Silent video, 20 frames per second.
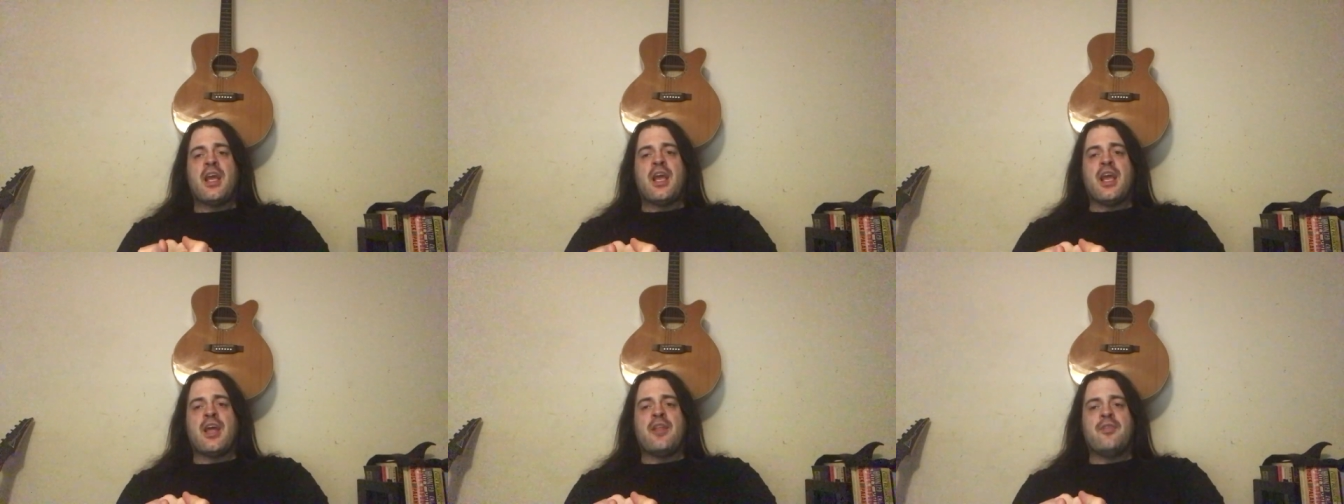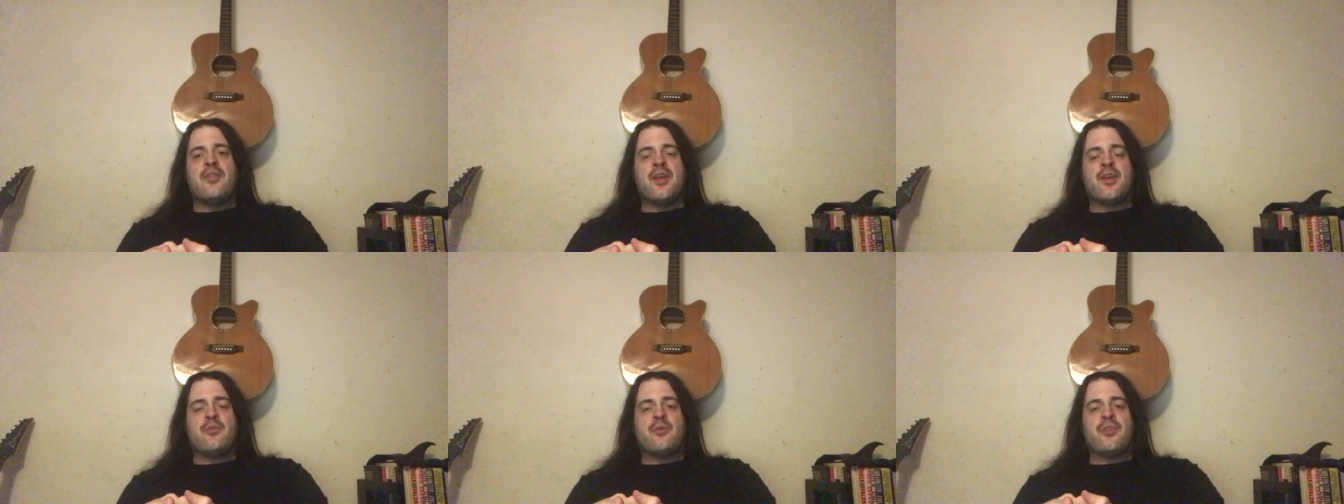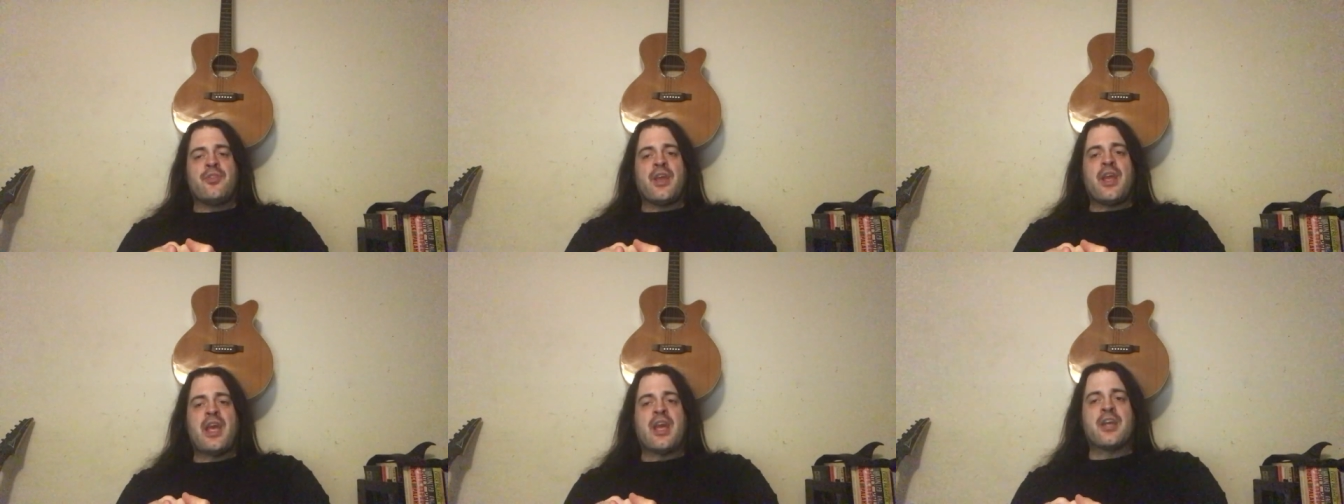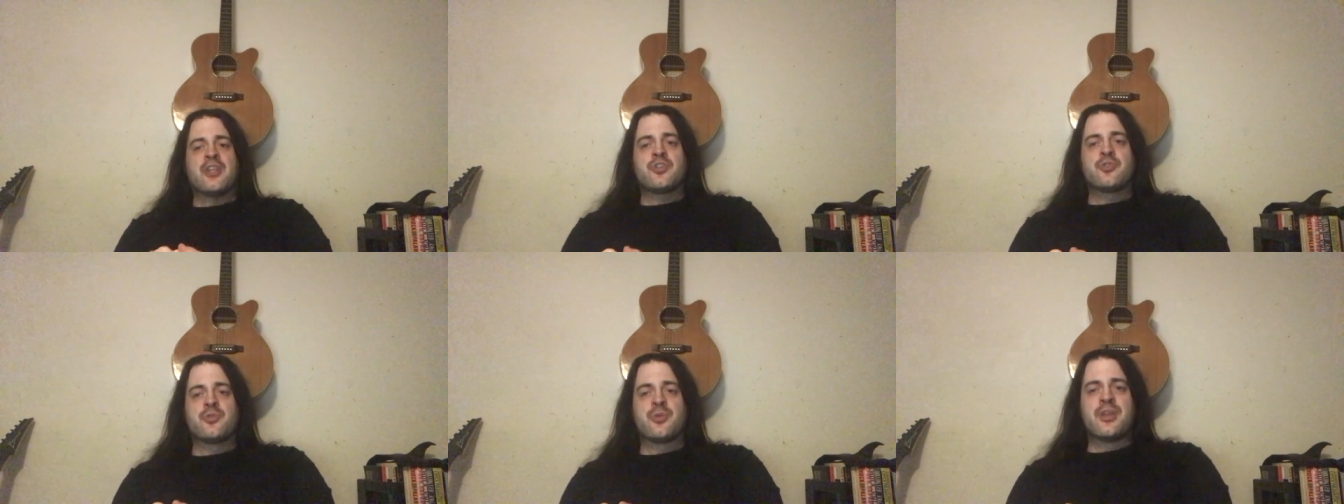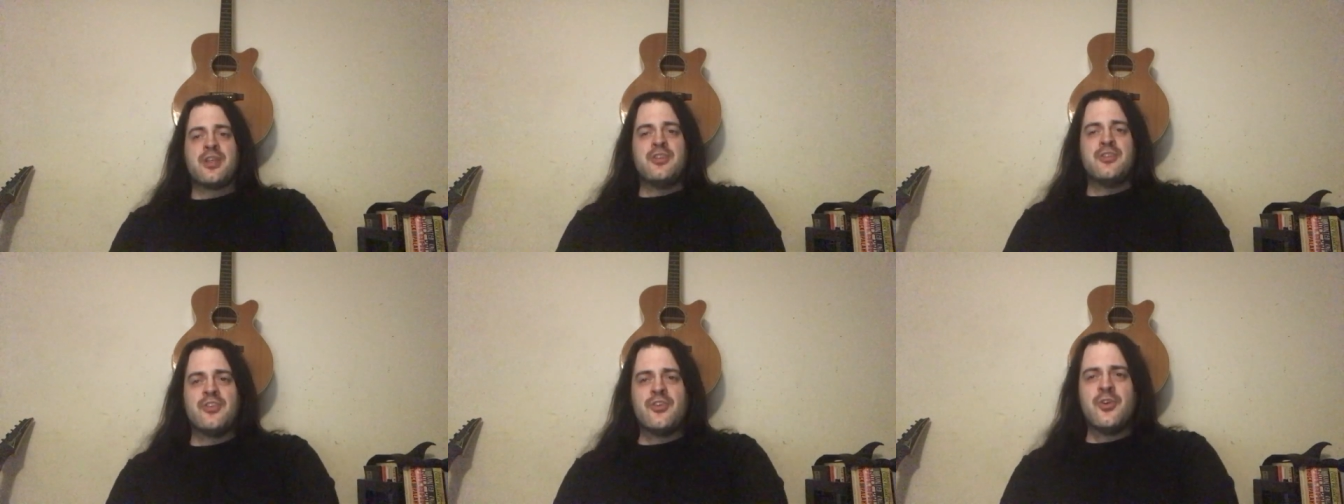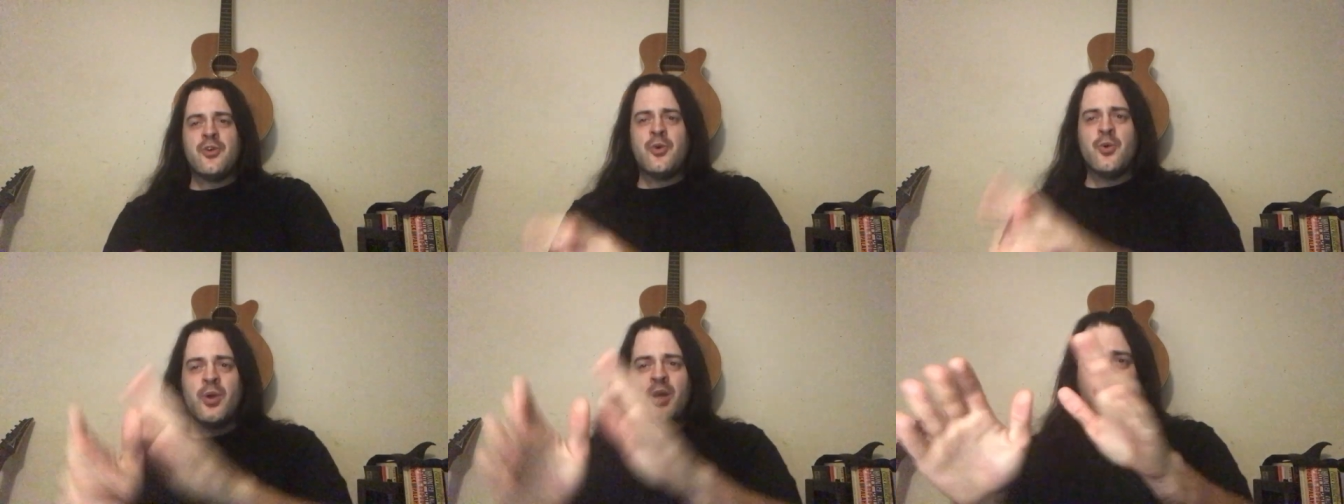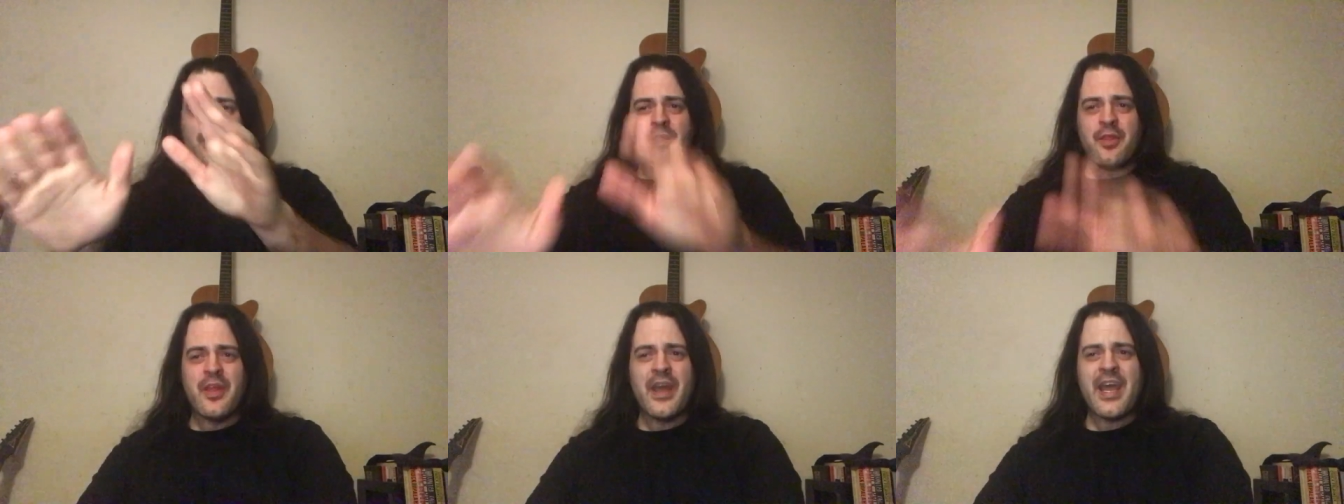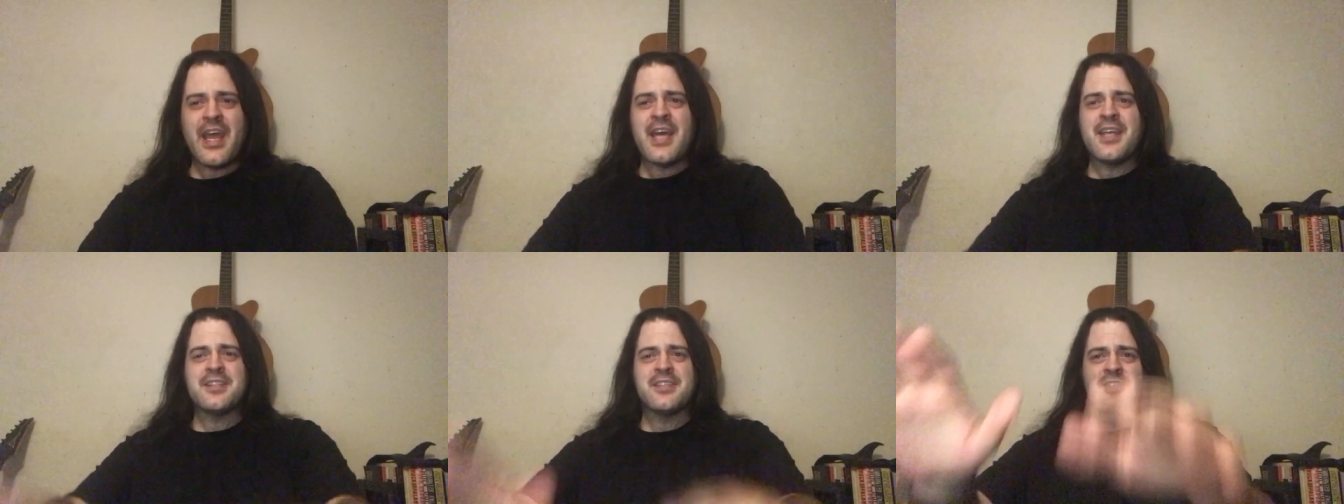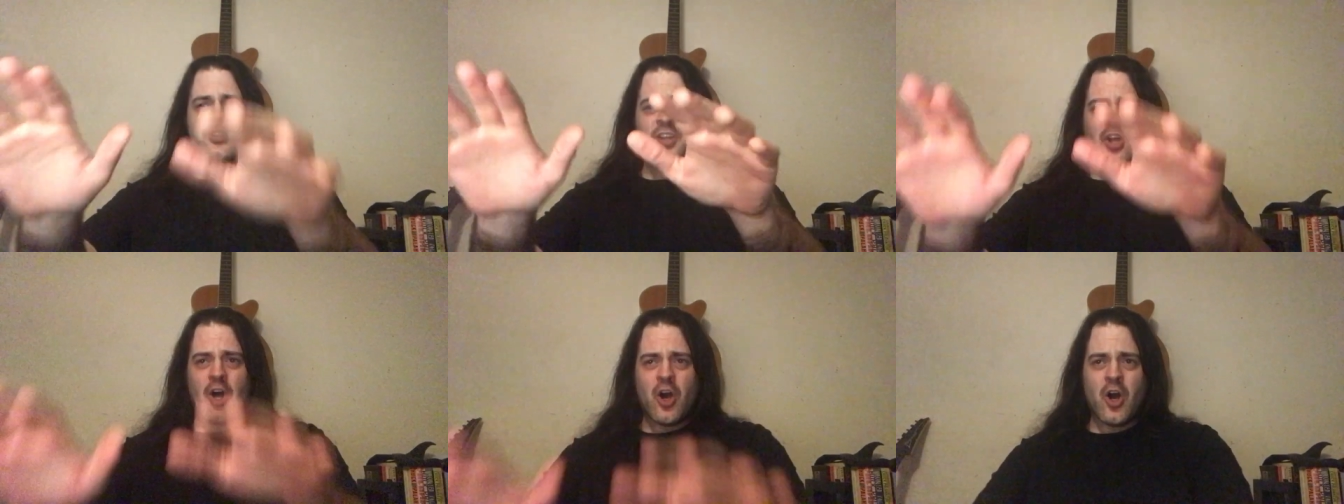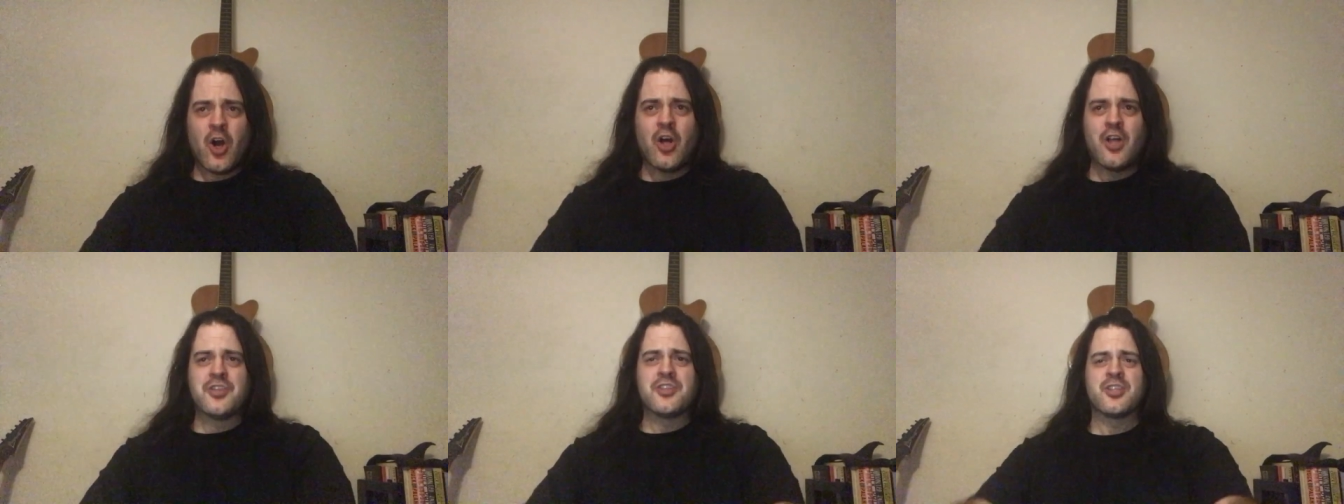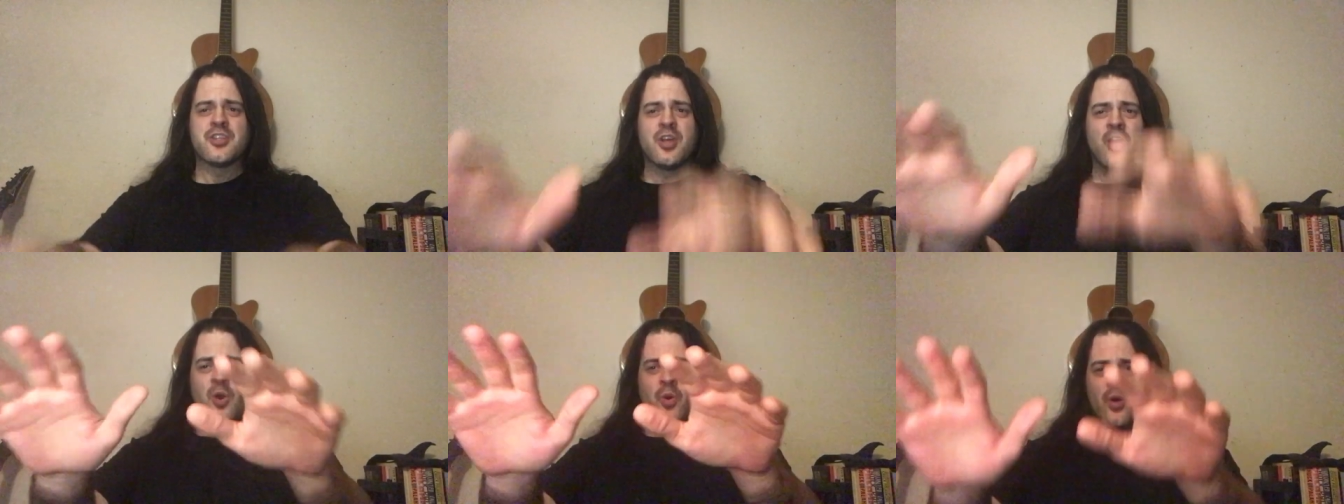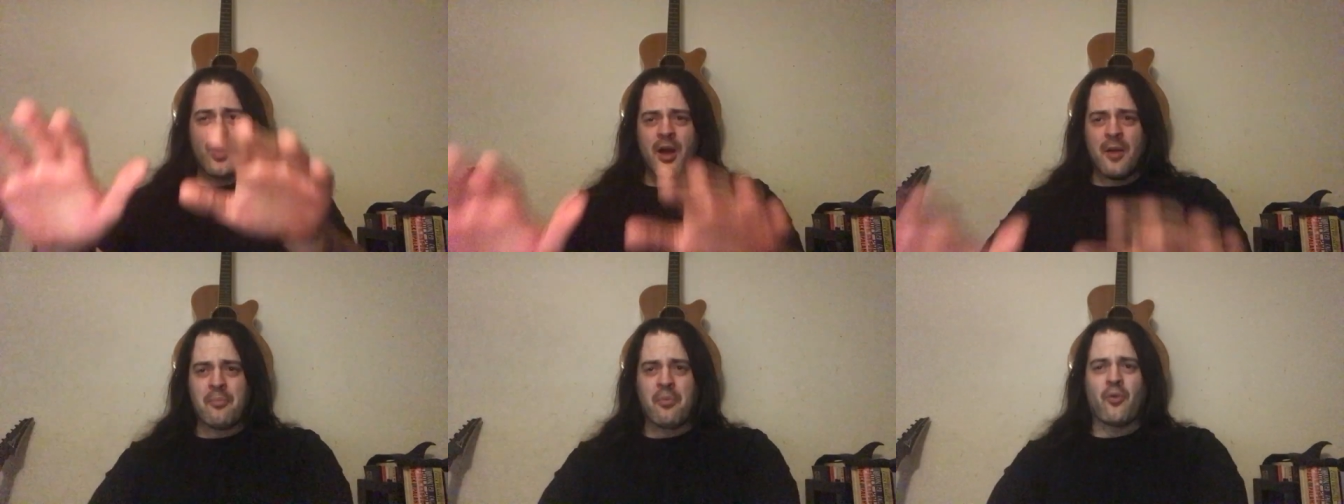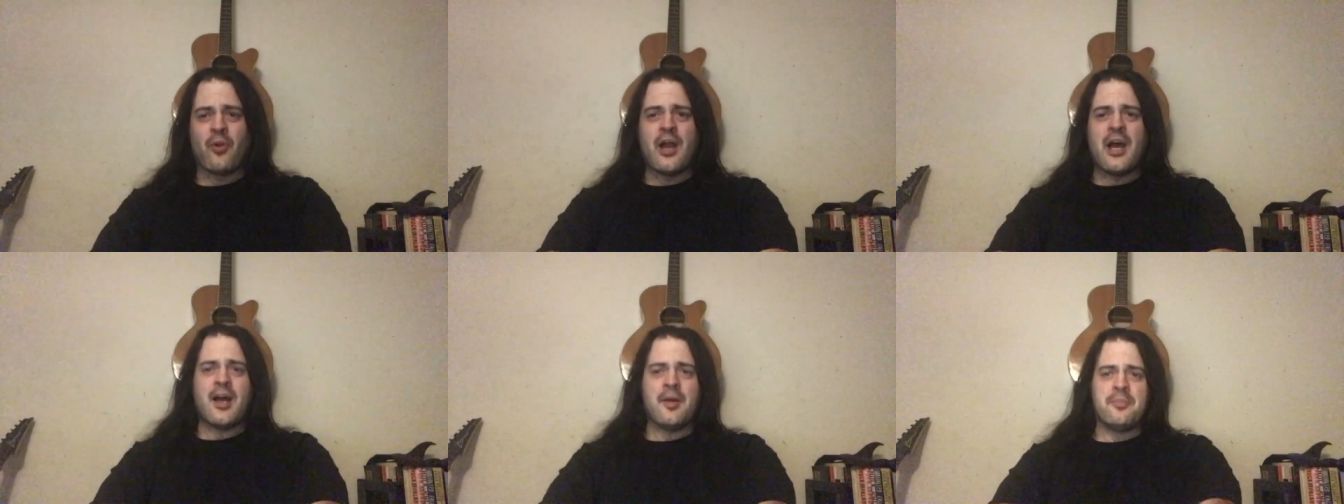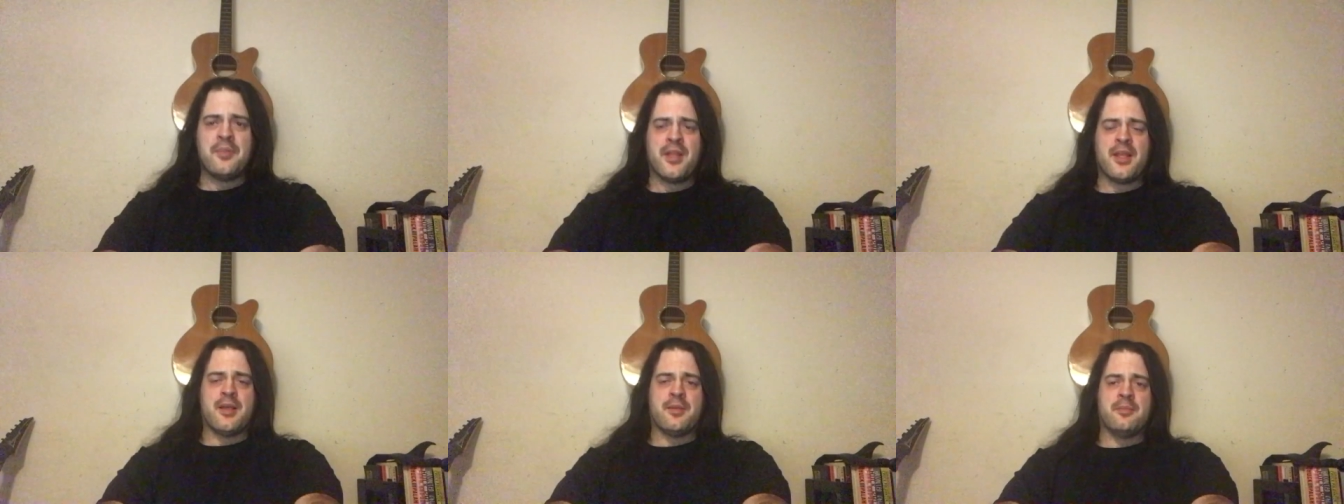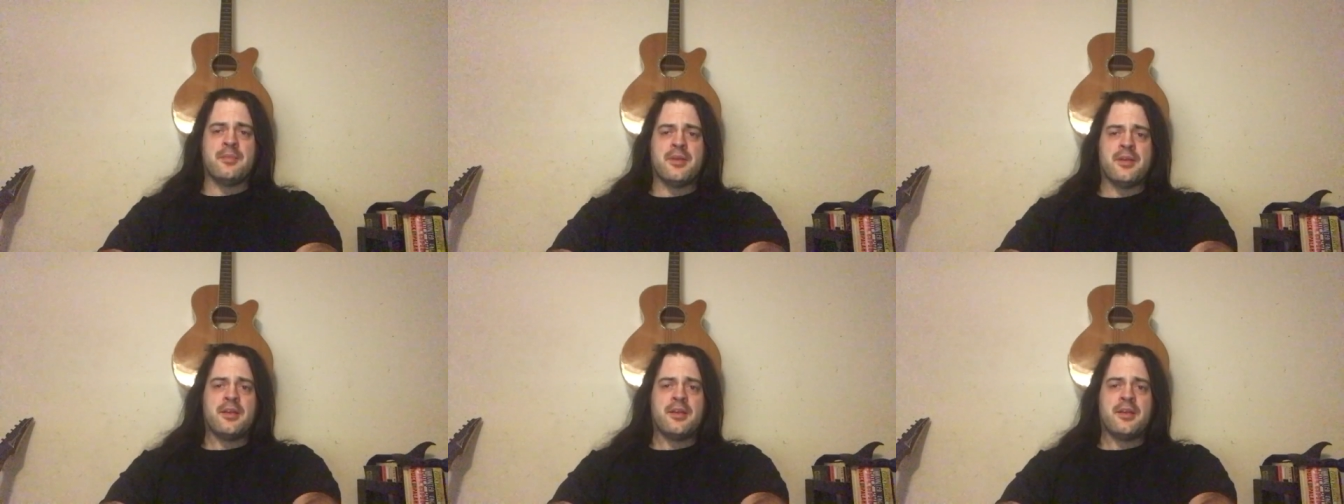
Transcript: and then when they actually do that's also a problem.